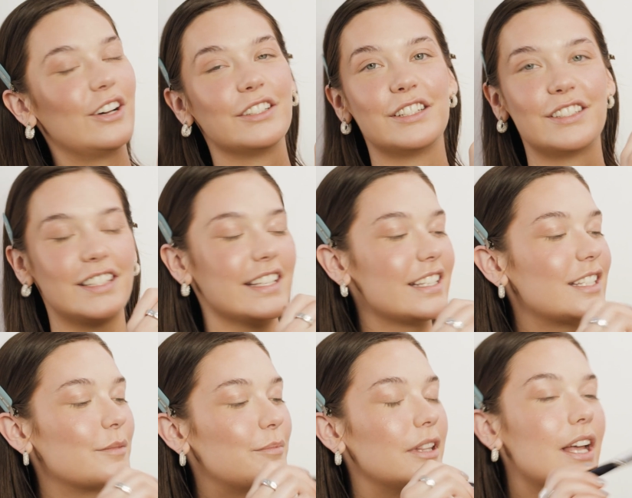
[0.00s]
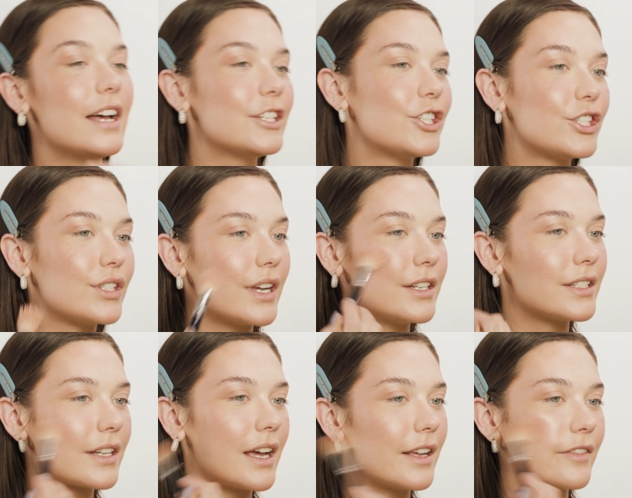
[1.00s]
I'll use this blush and just
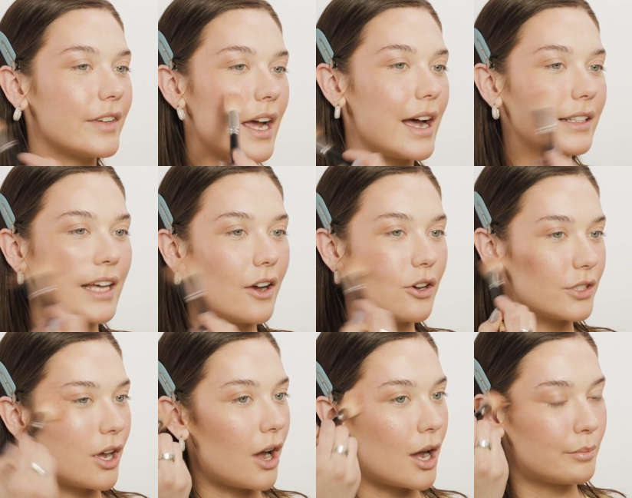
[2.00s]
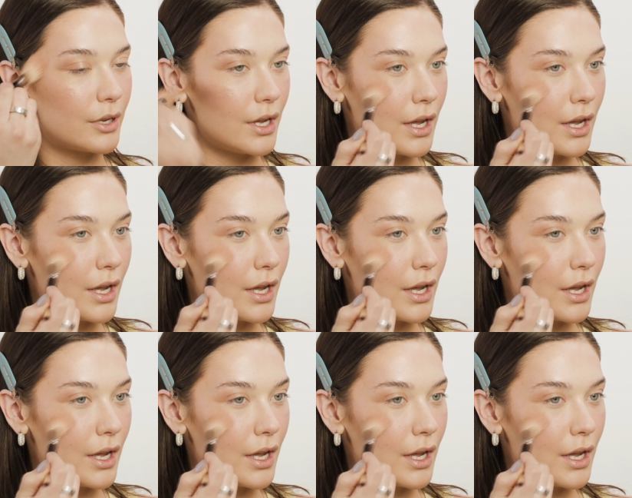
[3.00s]
kind of add that on top.